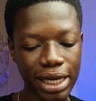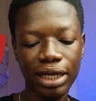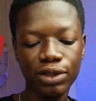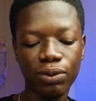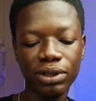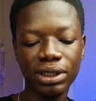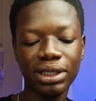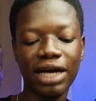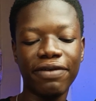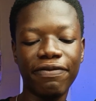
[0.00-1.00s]
That is what is
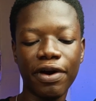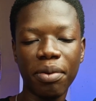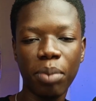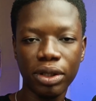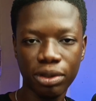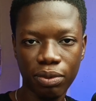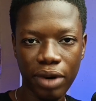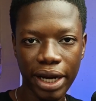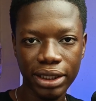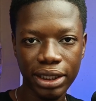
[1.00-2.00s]
at the very bottom
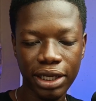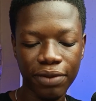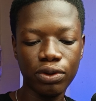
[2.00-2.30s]
right here.